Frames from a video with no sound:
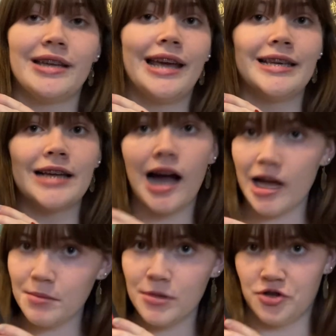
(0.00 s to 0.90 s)
a
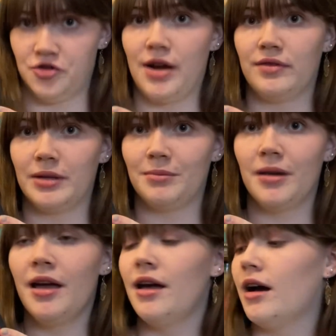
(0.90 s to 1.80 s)
time-traveling
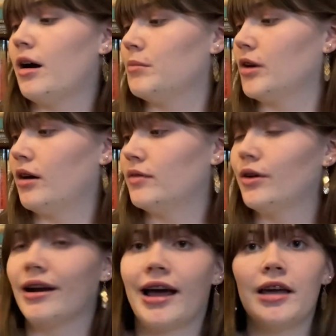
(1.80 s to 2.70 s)
novel,
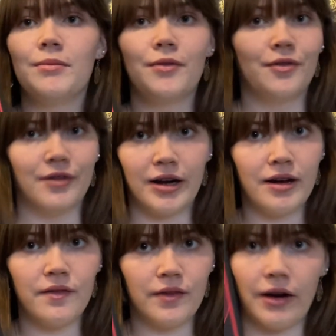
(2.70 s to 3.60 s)
and I am very,
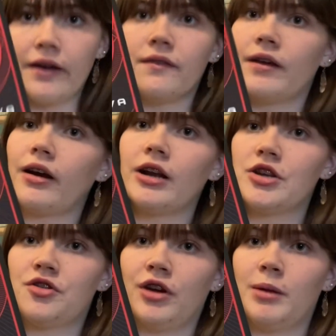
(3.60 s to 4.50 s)
very, very
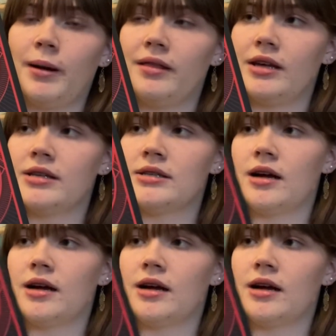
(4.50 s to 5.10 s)
intrigued by this.